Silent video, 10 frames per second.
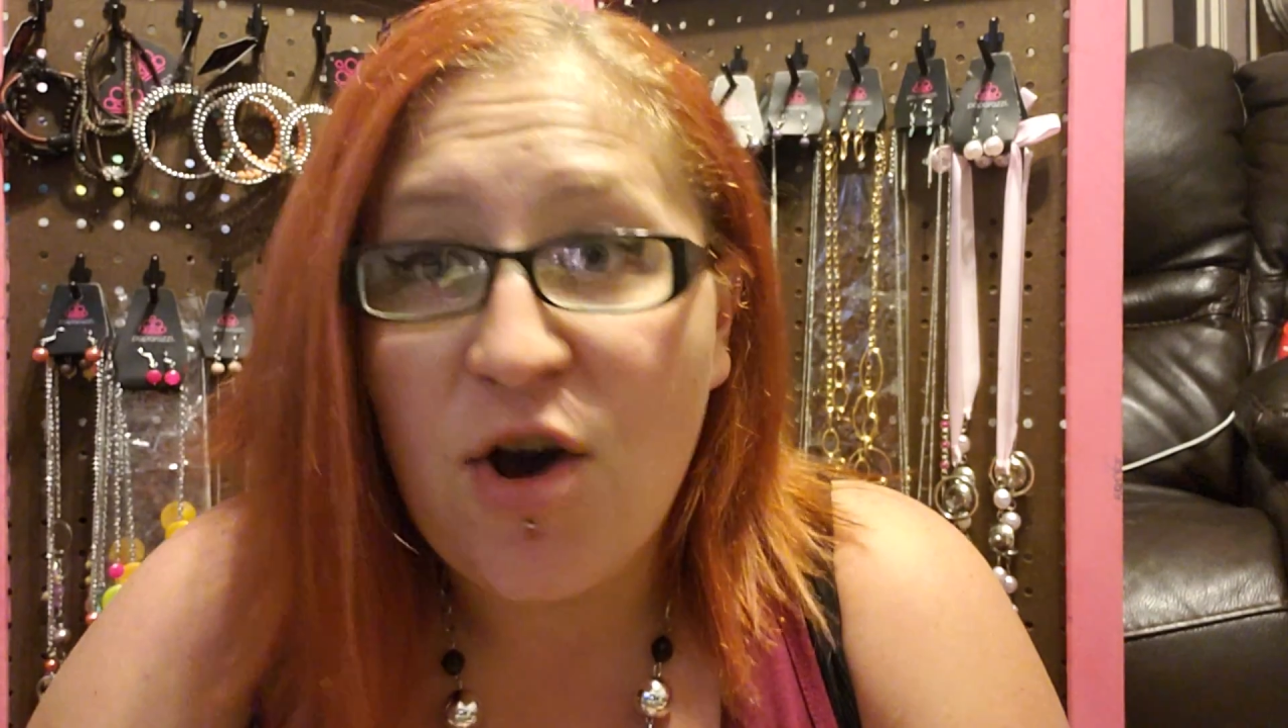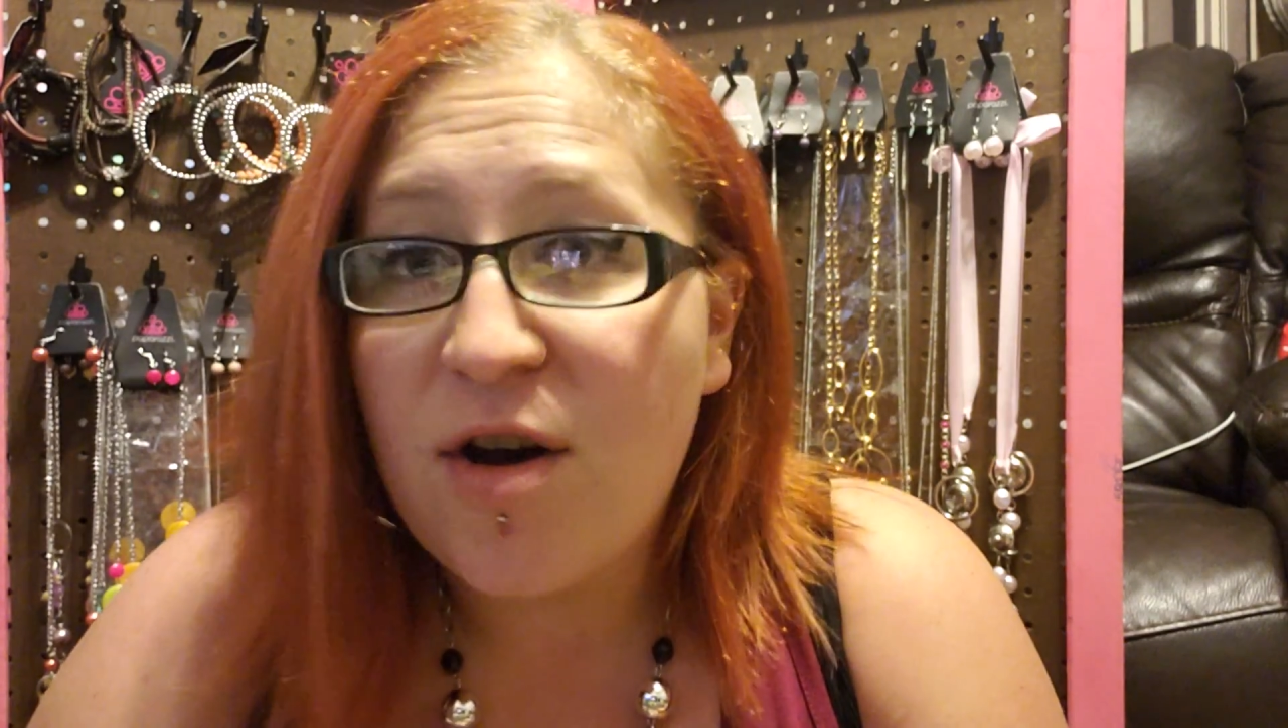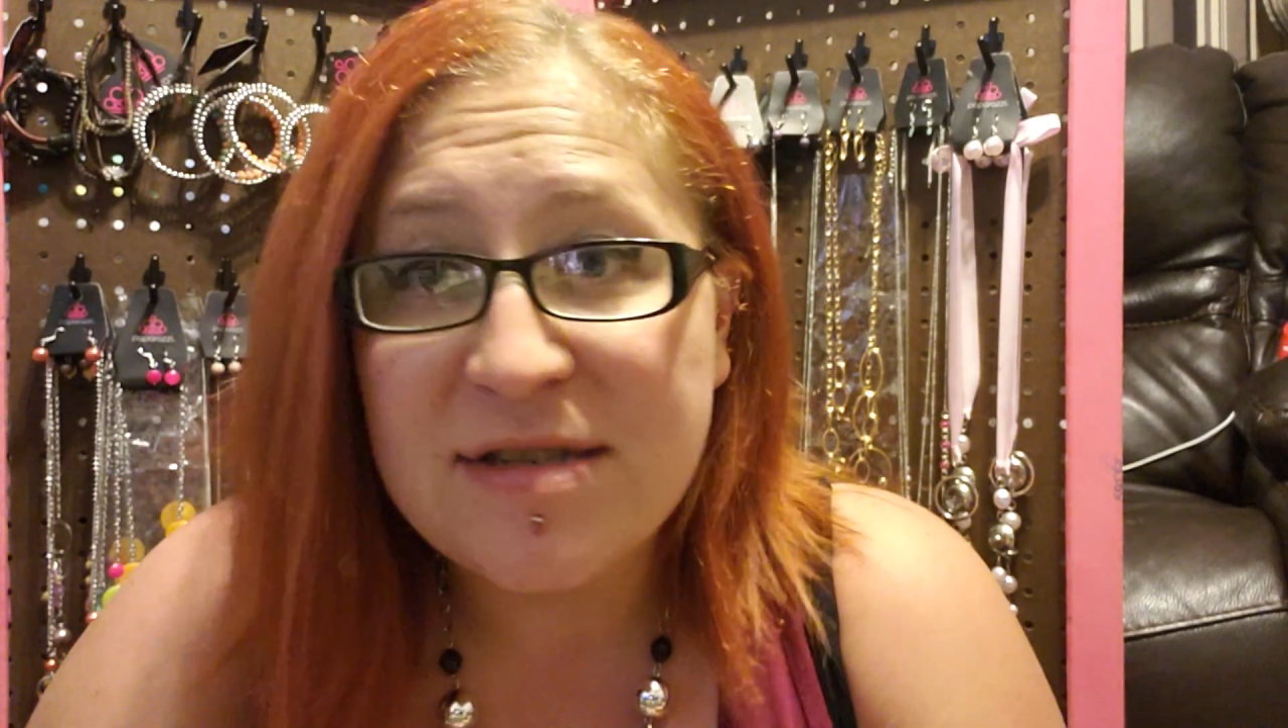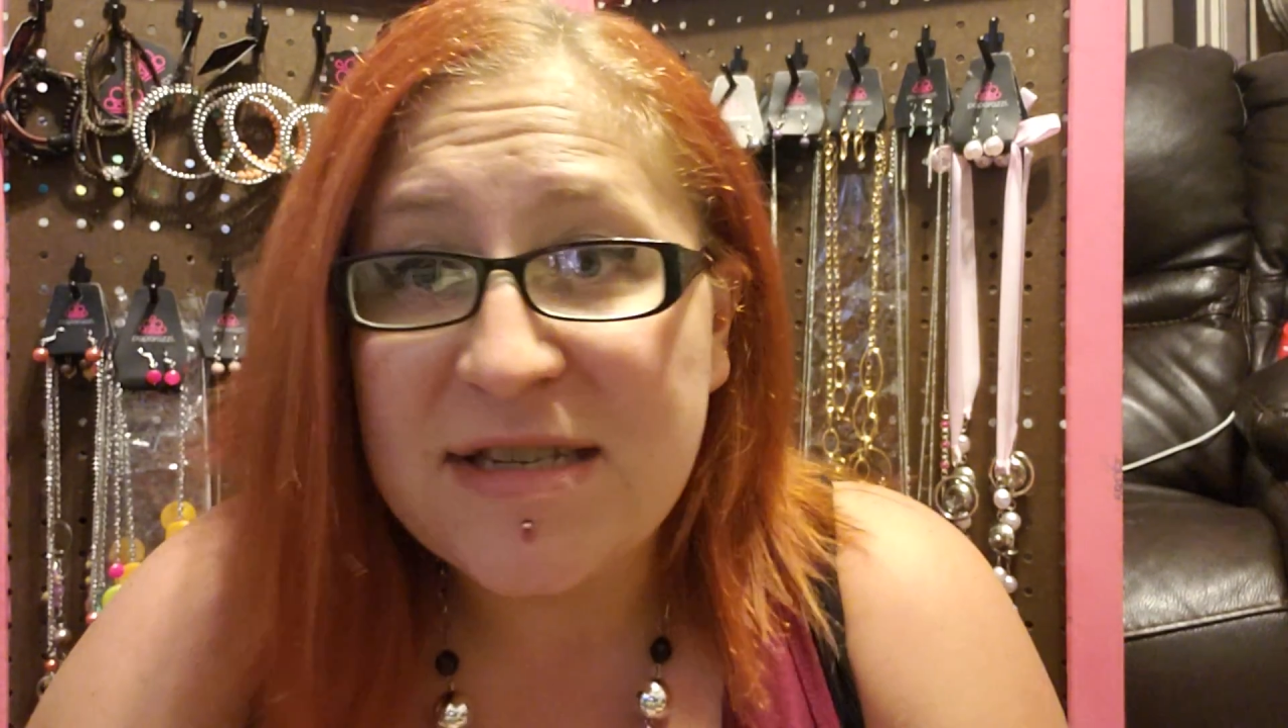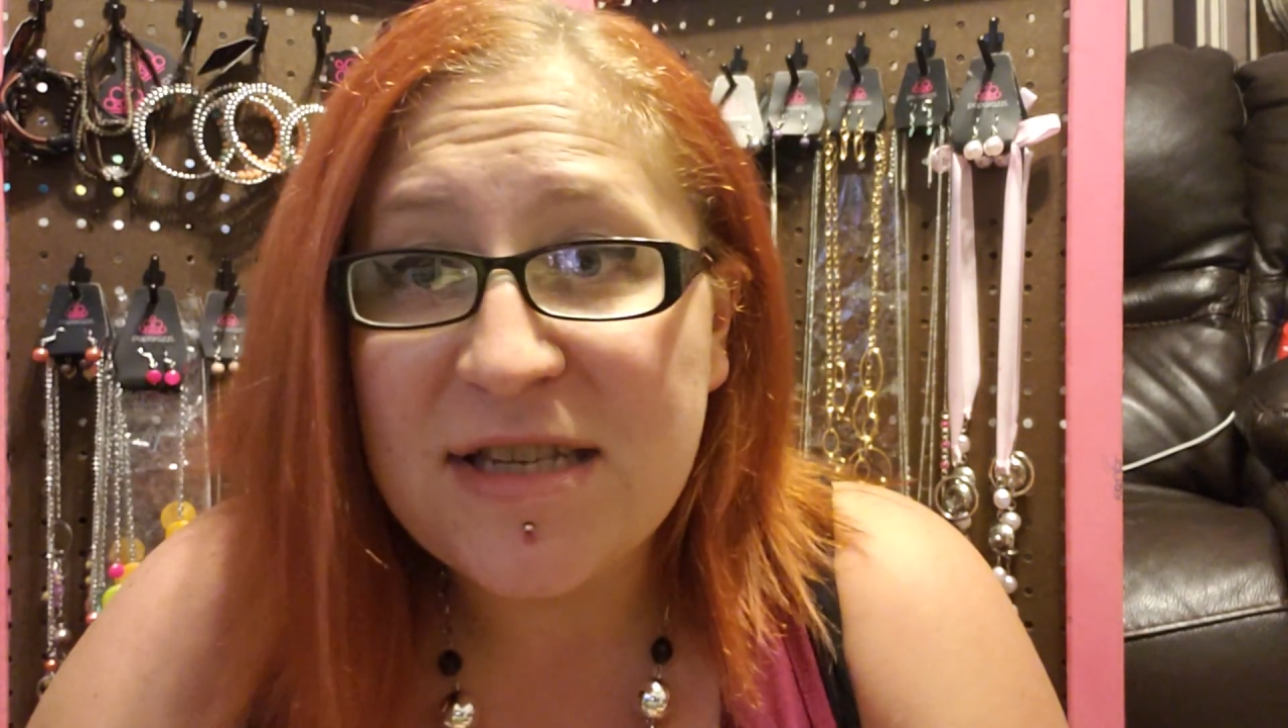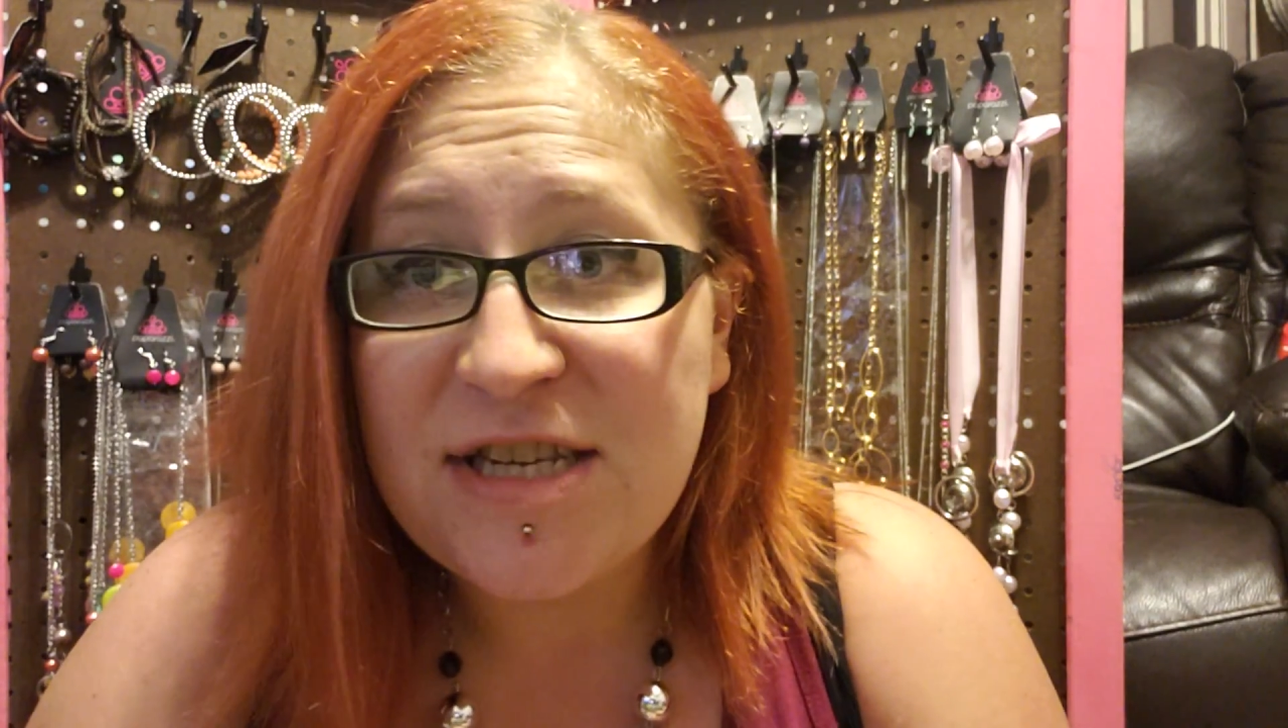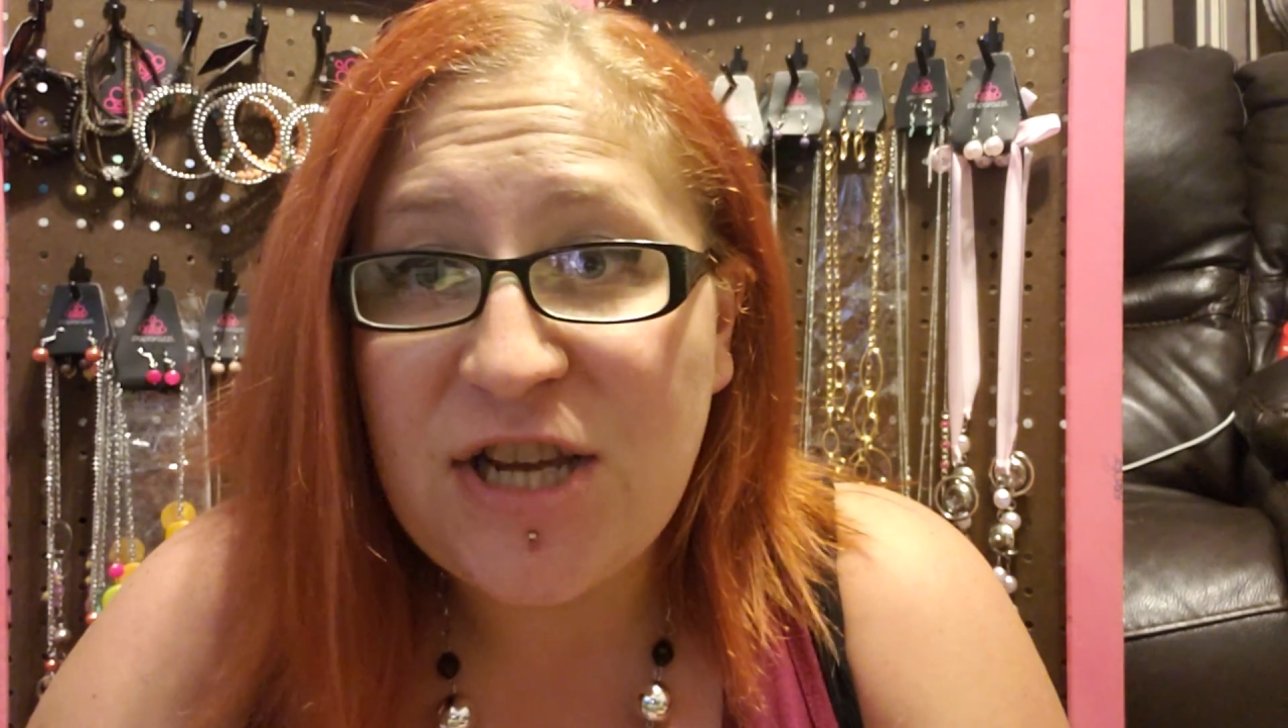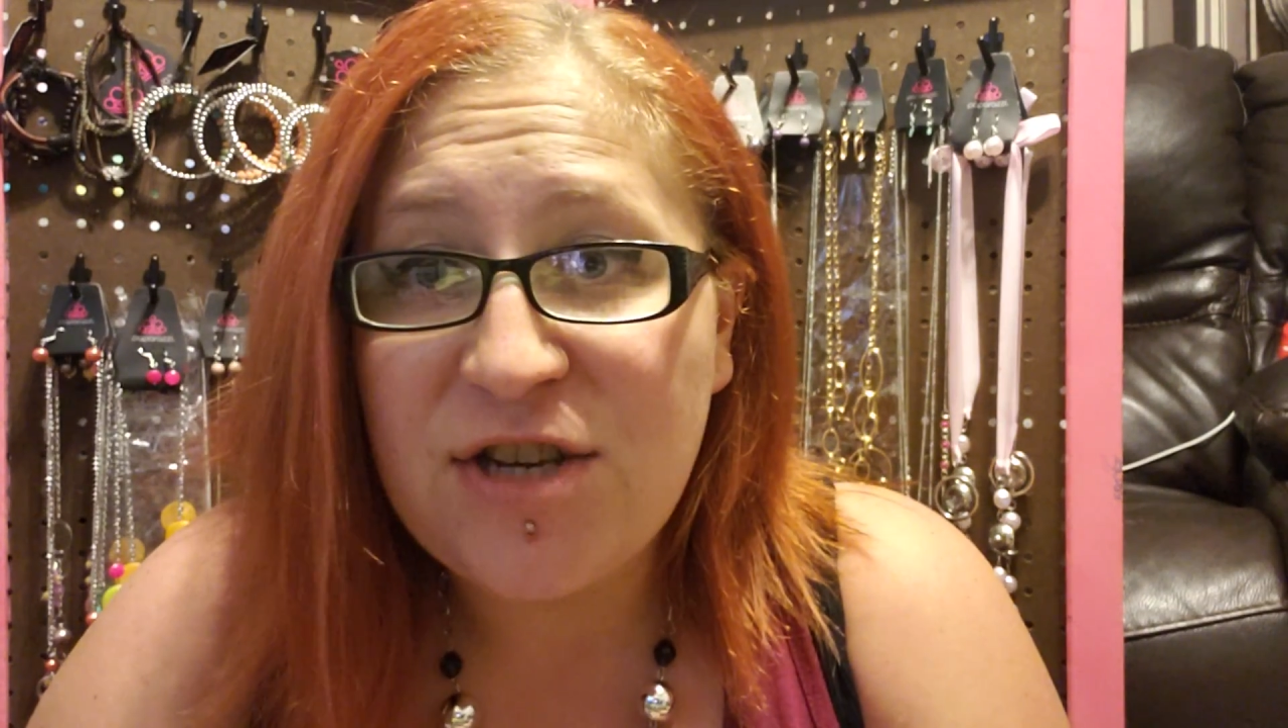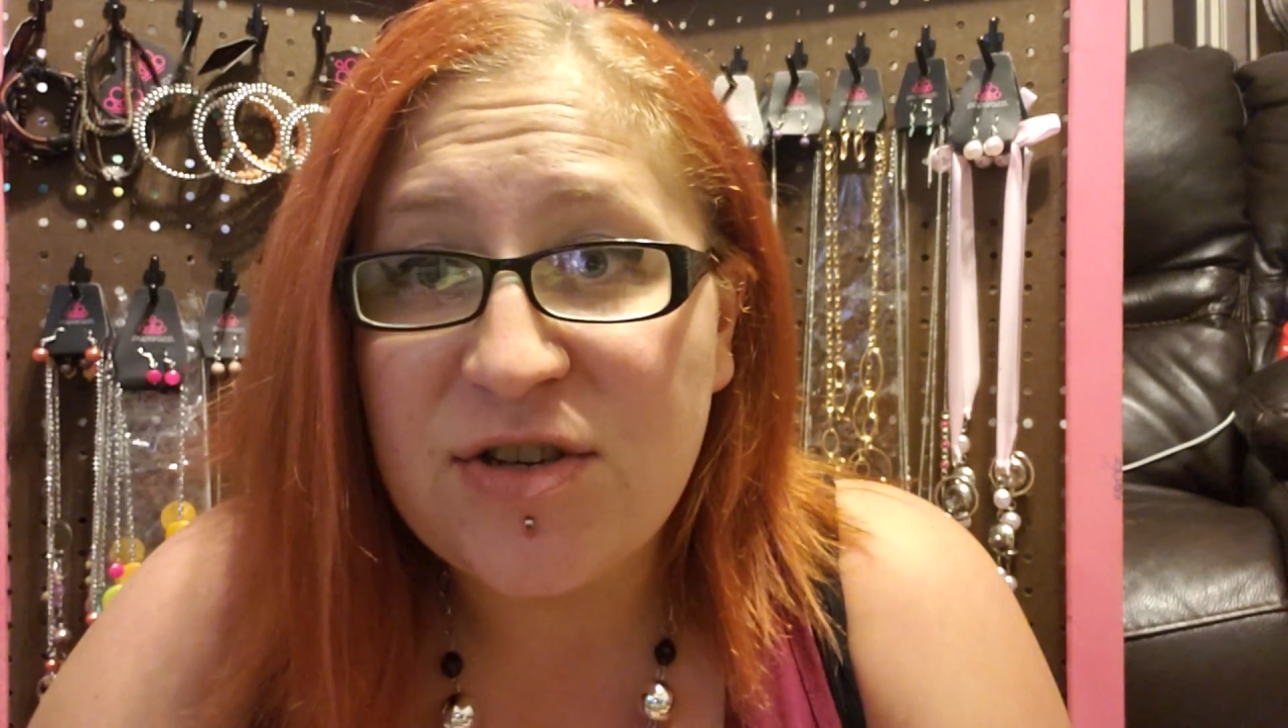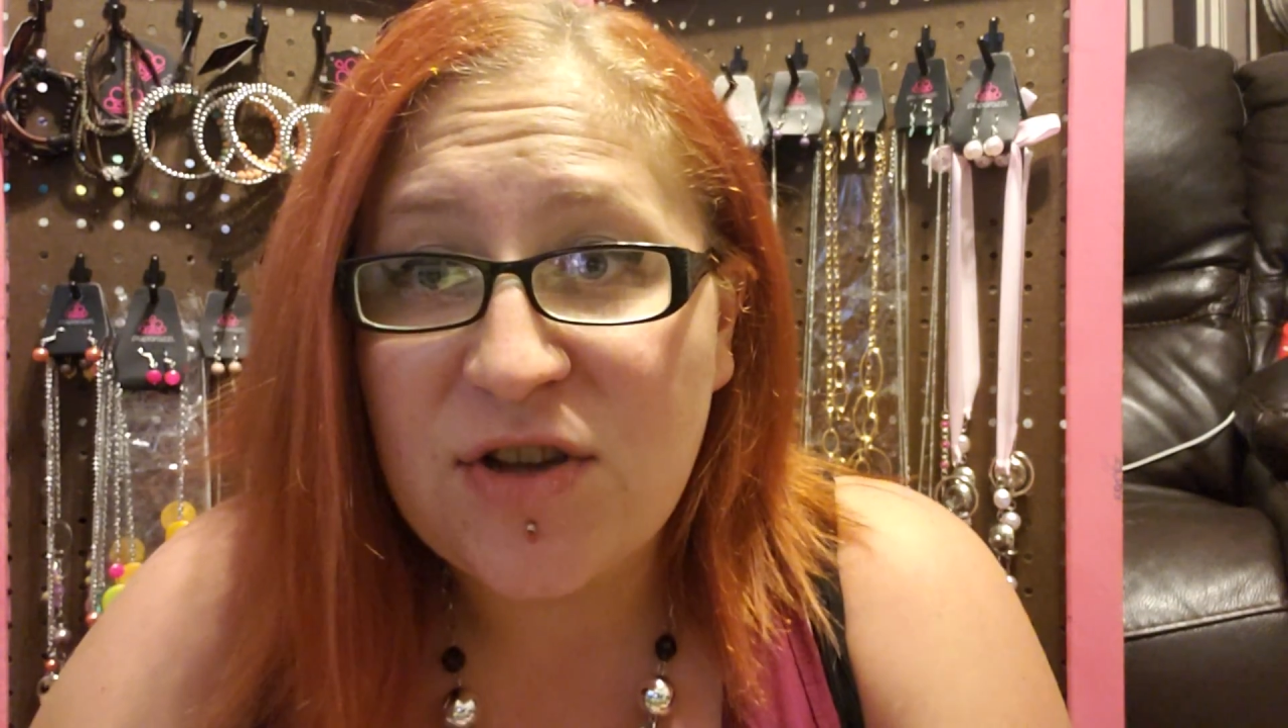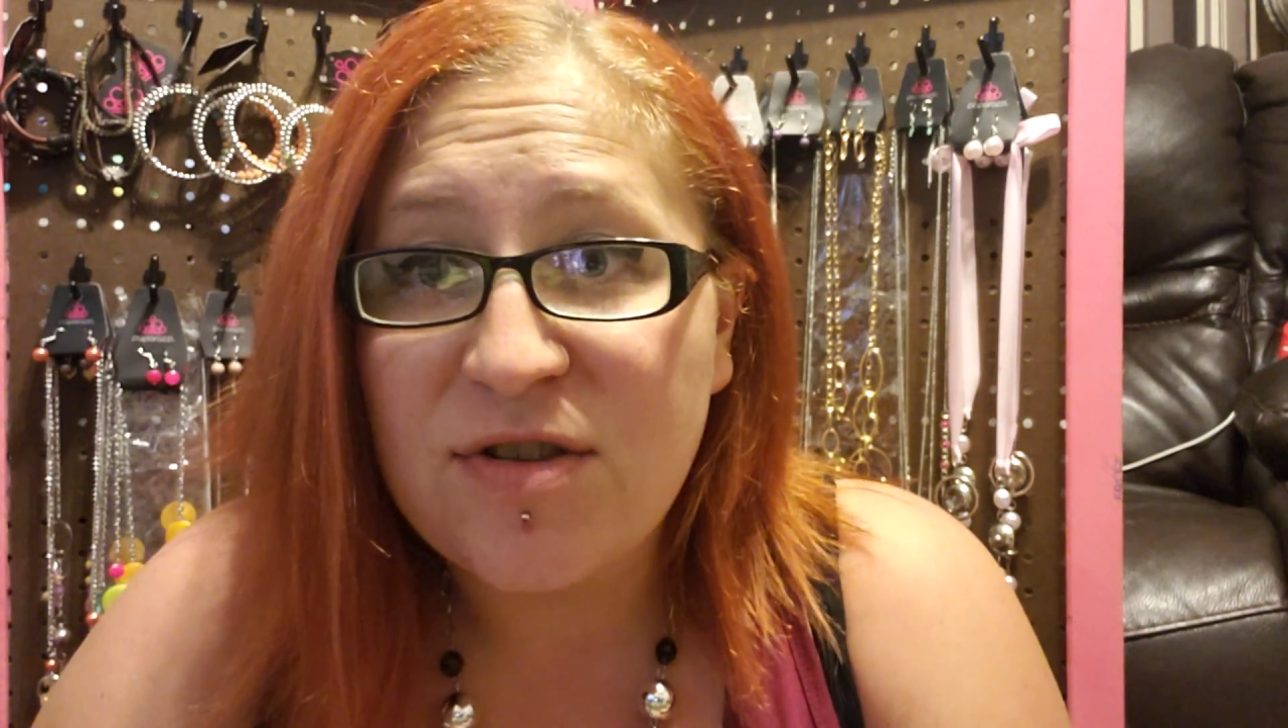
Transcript: constantly changes